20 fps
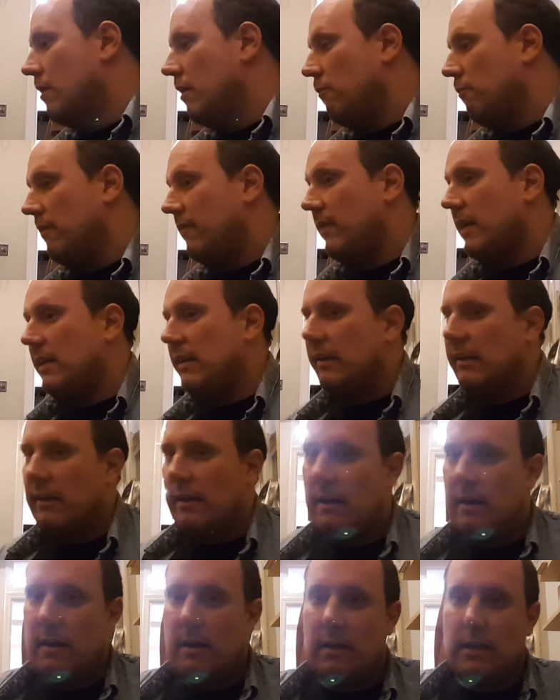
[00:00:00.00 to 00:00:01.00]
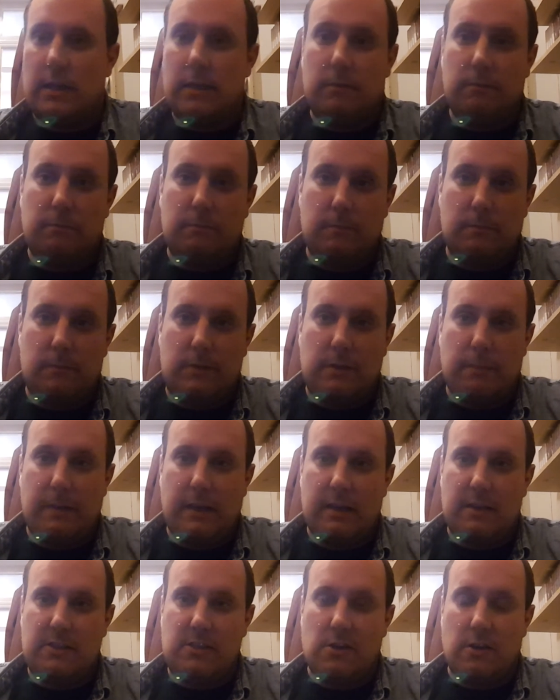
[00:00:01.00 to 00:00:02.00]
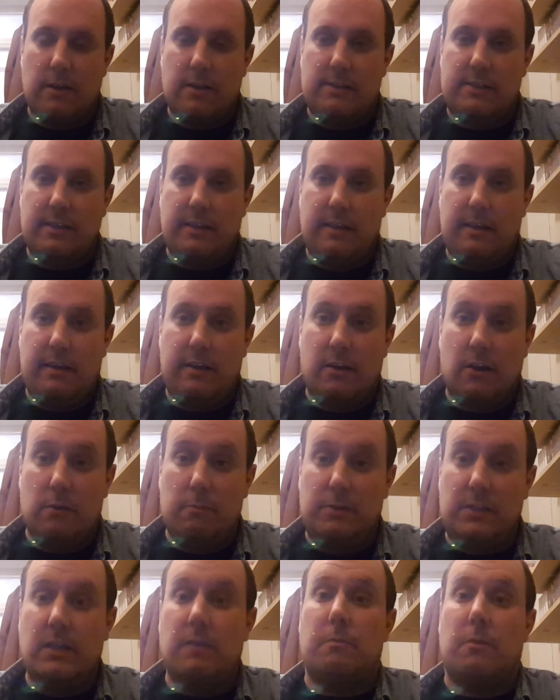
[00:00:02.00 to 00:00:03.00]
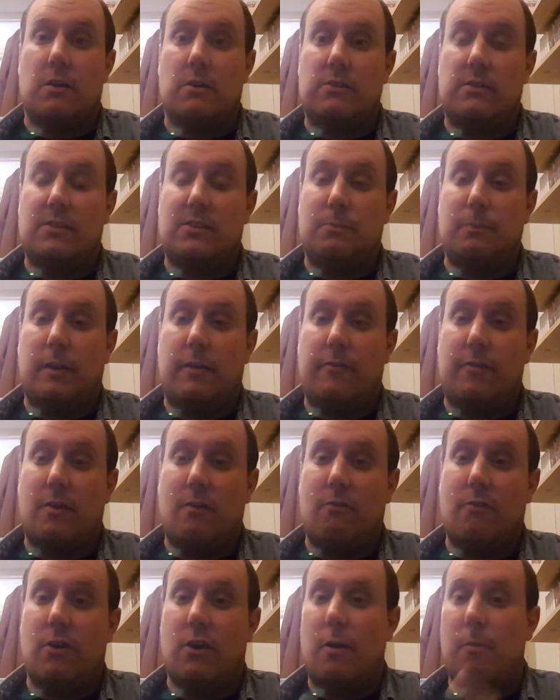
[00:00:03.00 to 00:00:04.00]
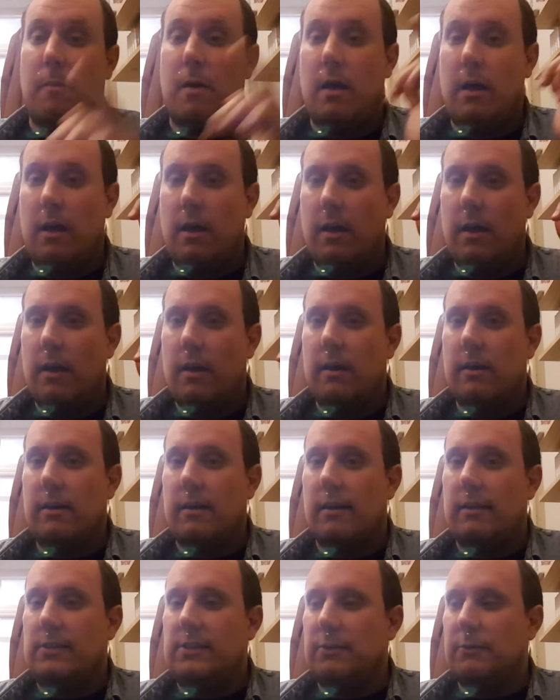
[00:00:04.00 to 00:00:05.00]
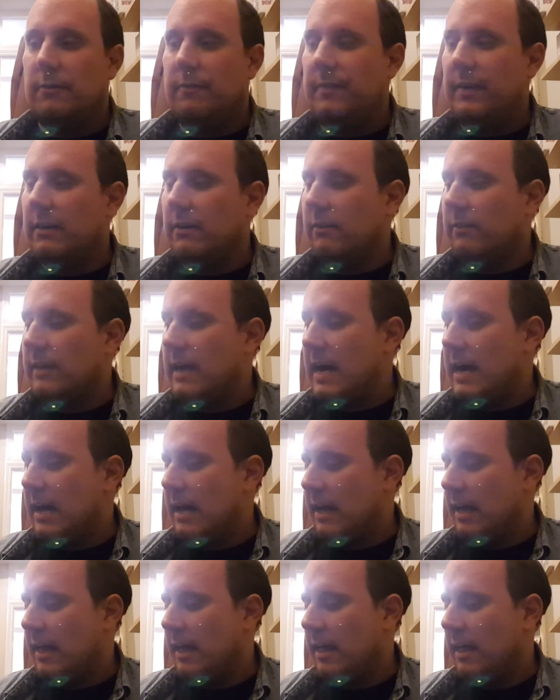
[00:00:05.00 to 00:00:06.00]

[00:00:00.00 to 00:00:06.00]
we've added something exciting to the home cinema system in the front room. Gonna do a vid on that